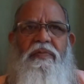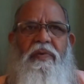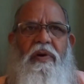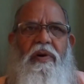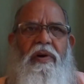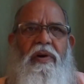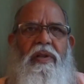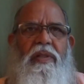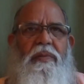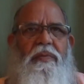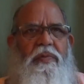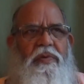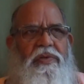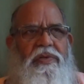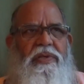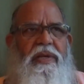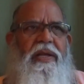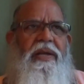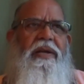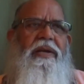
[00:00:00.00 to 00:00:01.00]
for the
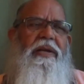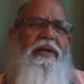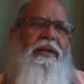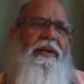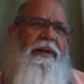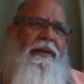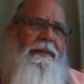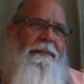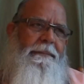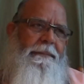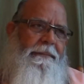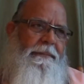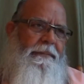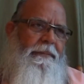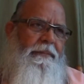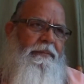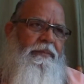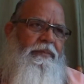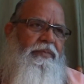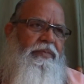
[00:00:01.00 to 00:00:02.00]
posterity.
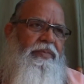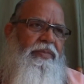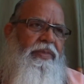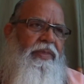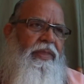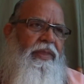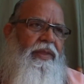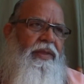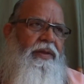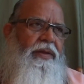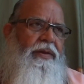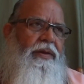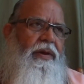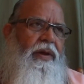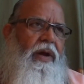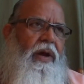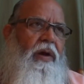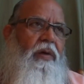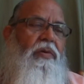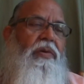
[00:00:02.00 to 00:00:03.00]

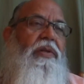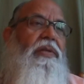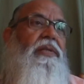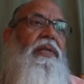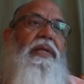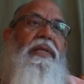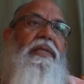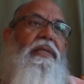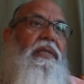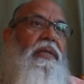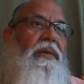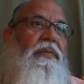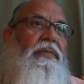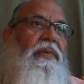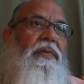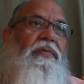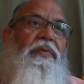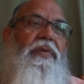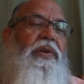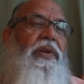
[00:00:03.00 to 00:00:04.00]
How this has
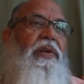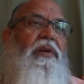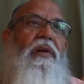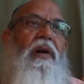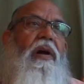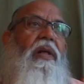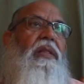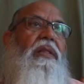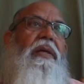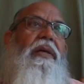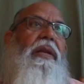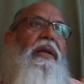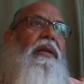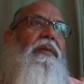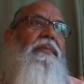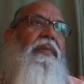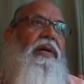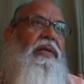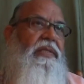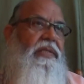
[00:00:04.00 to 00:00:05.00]
come? If you take all the
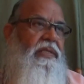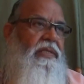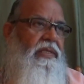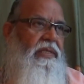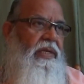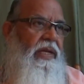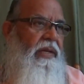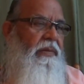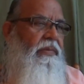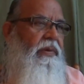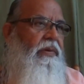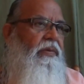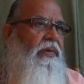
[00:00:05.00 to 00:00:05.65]
great masters, like